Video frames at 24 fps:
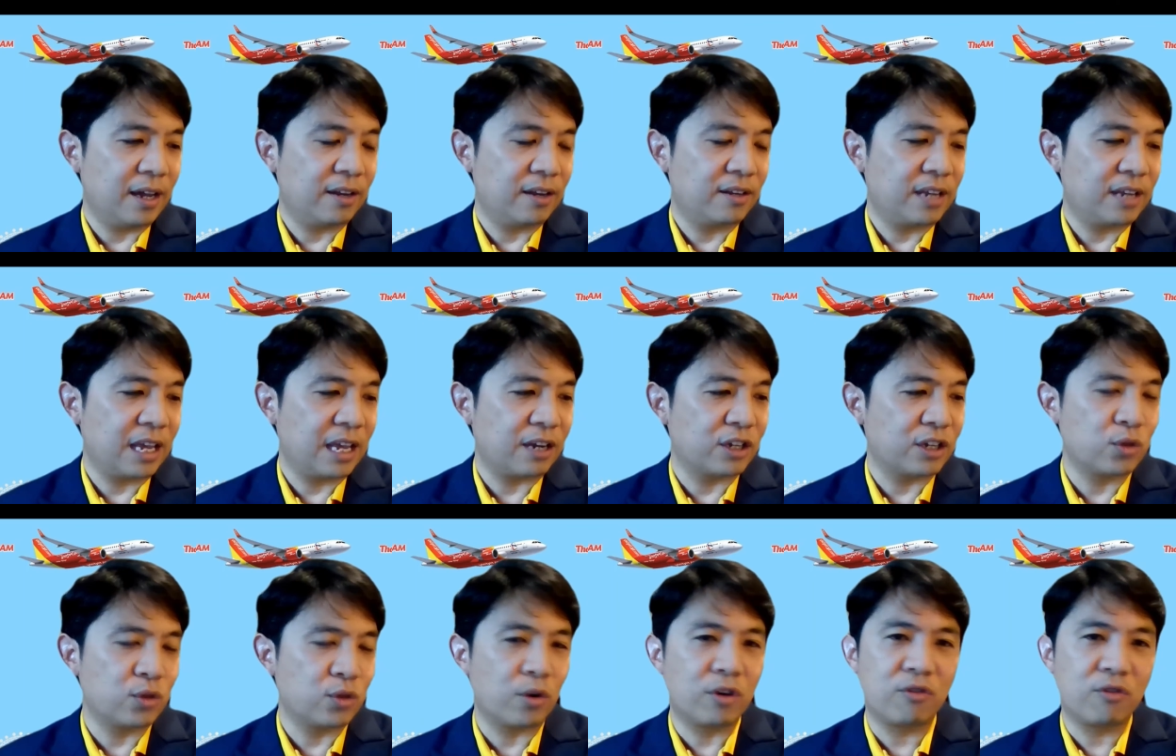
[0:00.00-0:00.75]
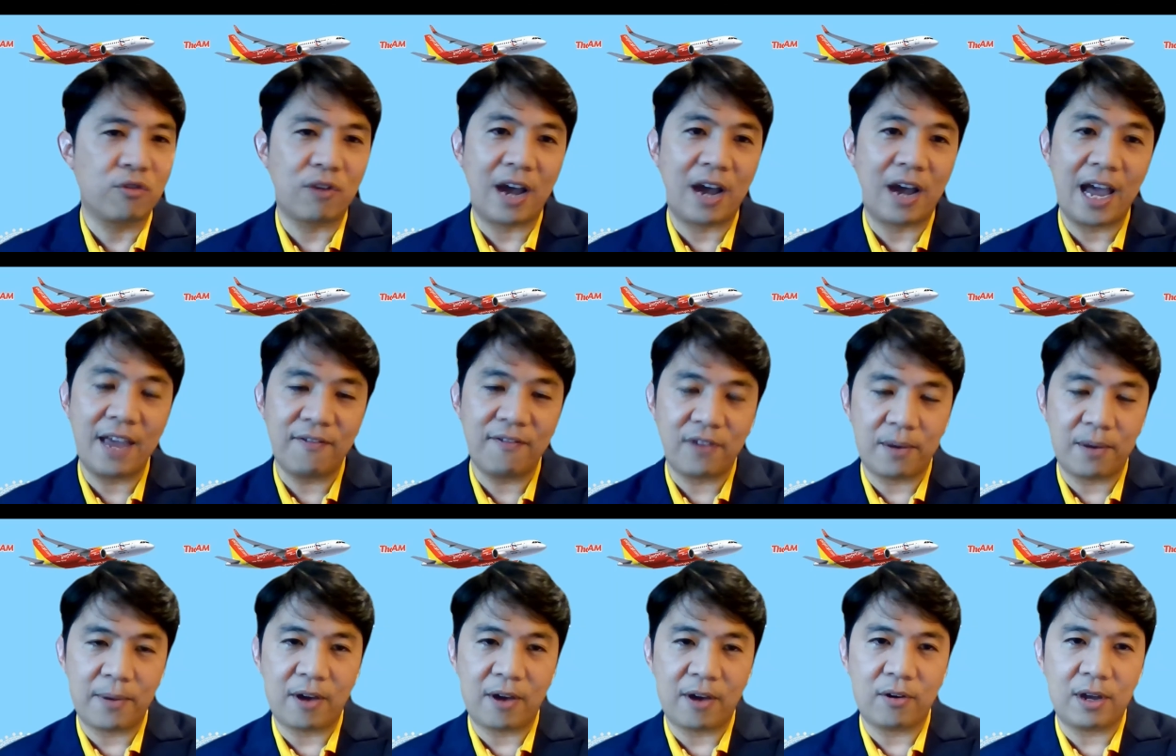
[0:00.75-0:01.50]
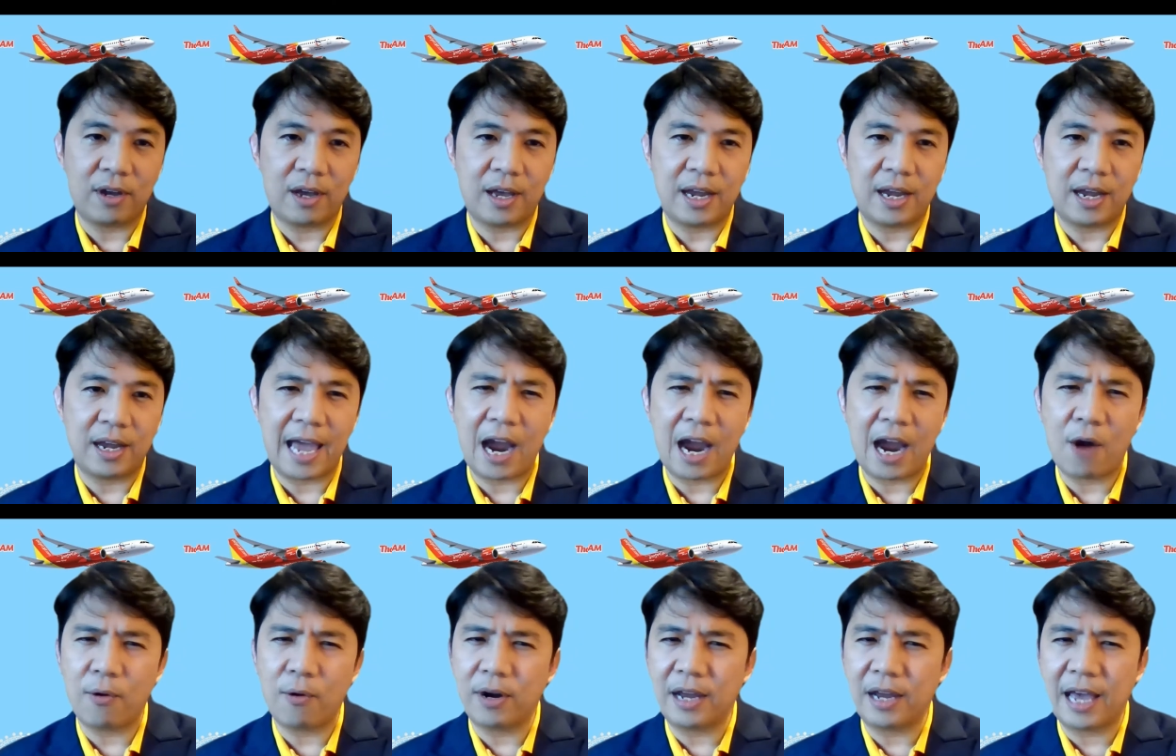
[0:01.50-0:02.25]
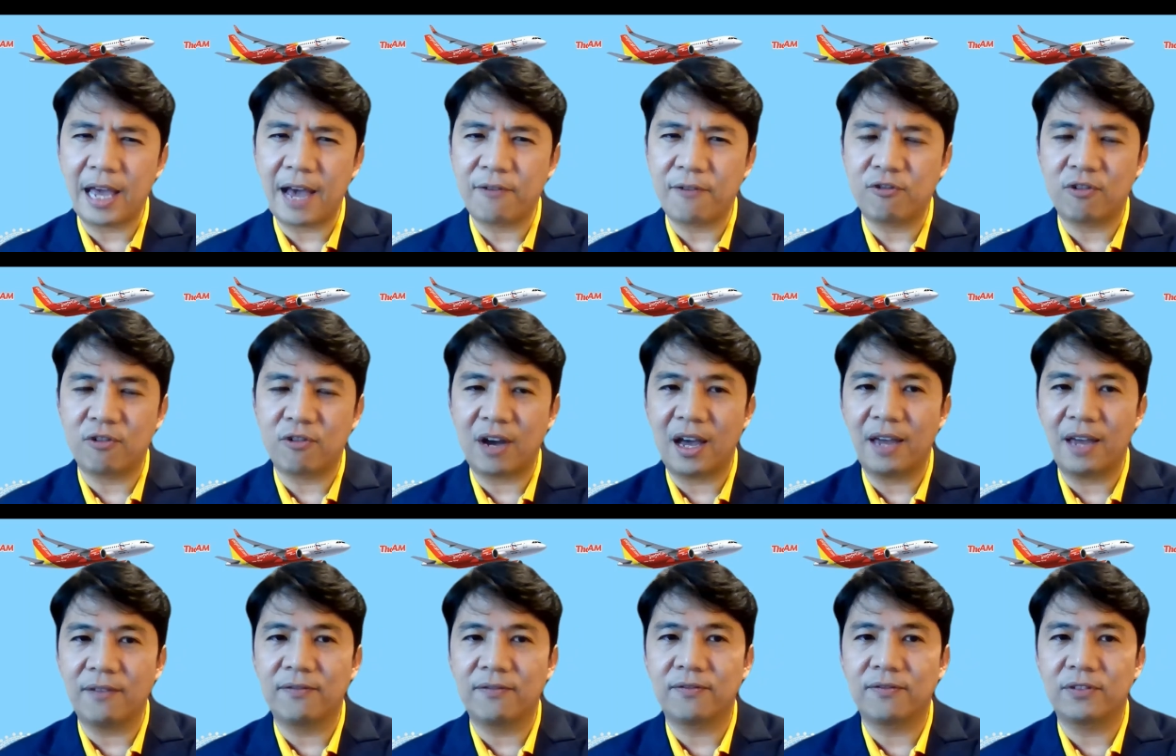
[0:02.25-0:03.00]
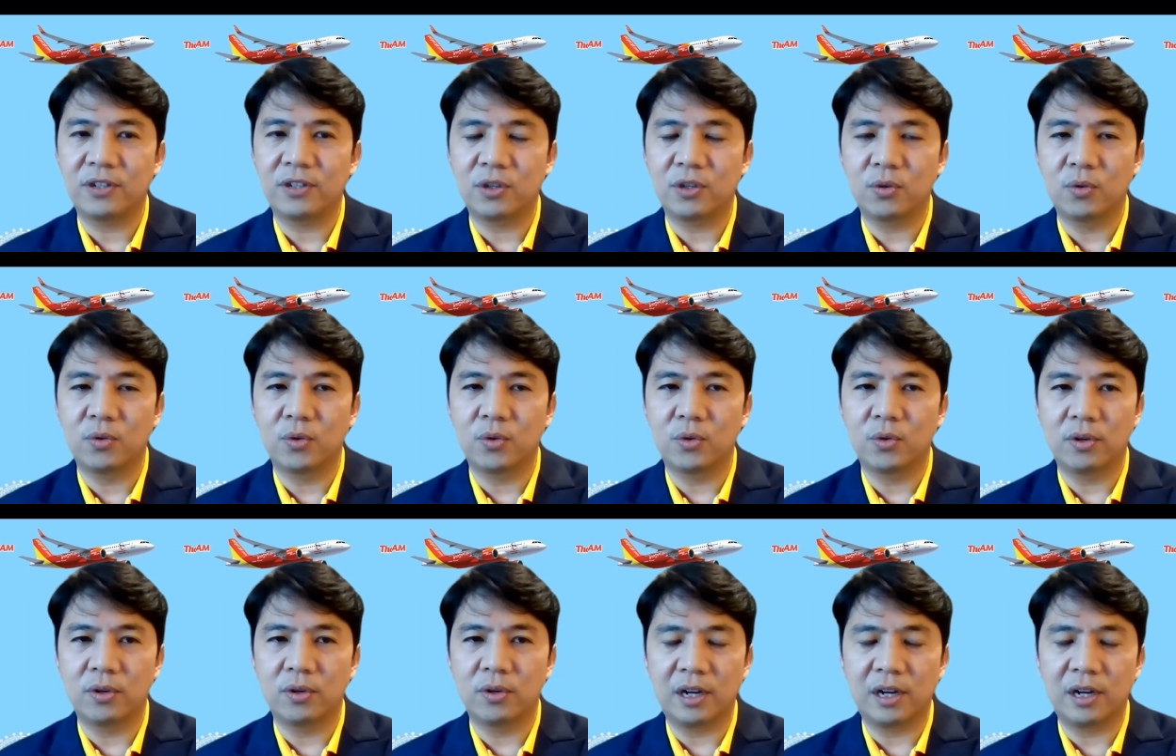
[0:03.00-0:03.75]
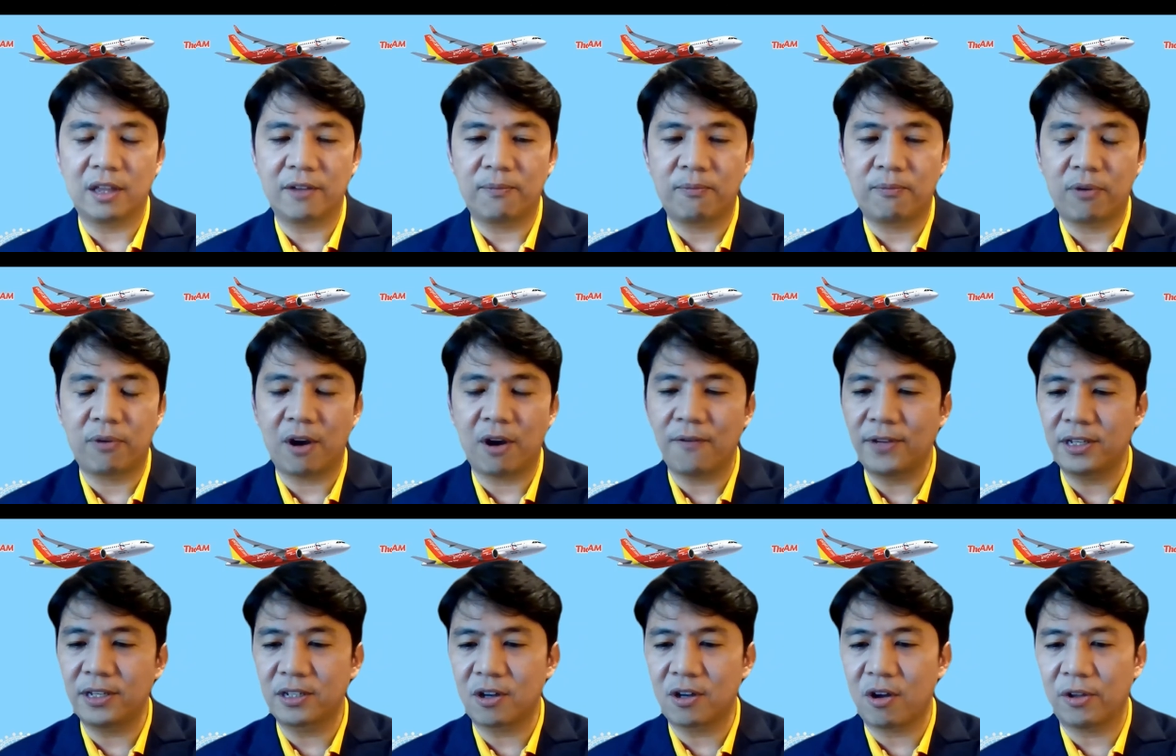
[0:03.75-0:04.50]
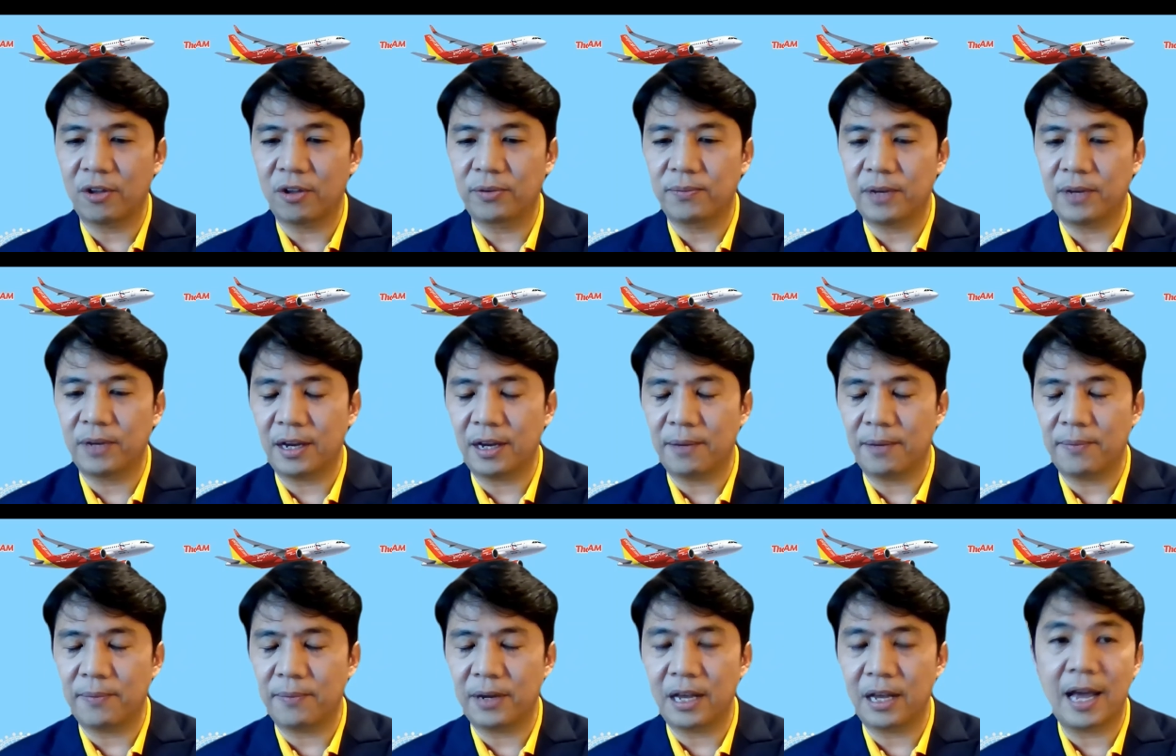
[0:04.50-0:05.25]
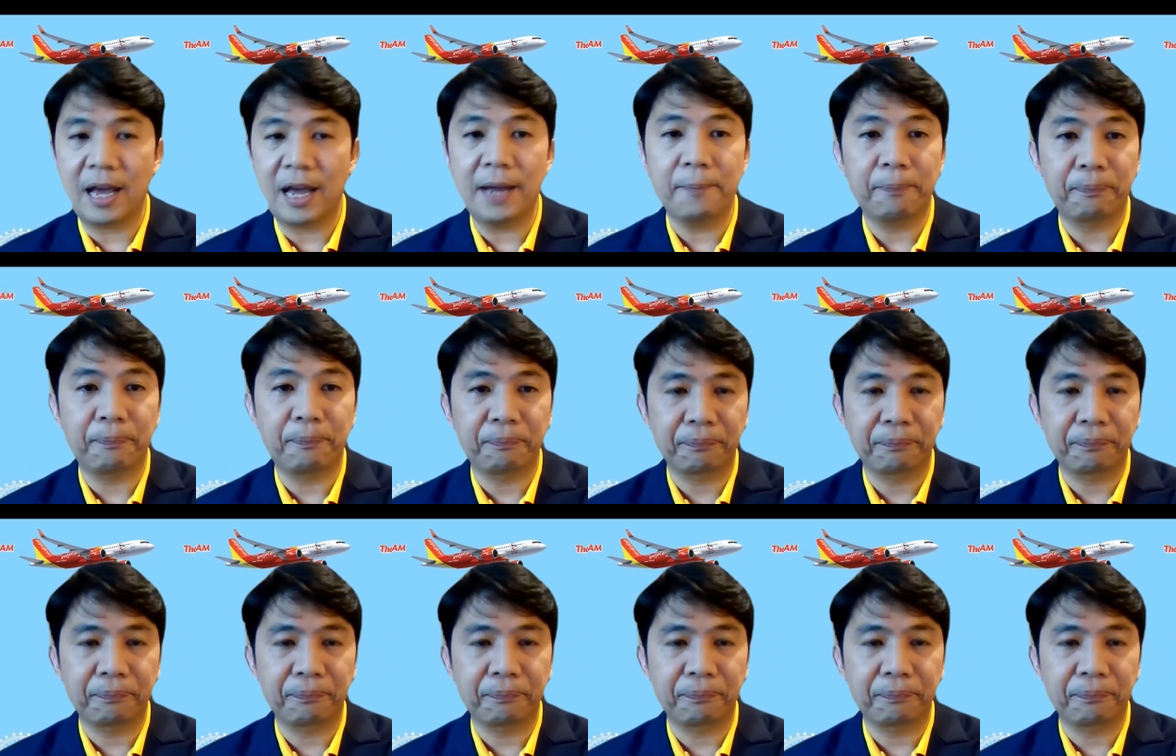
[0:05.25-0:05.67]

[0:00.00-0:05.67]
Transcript: take a short drive, about an hour and a half drive to another province called Phang,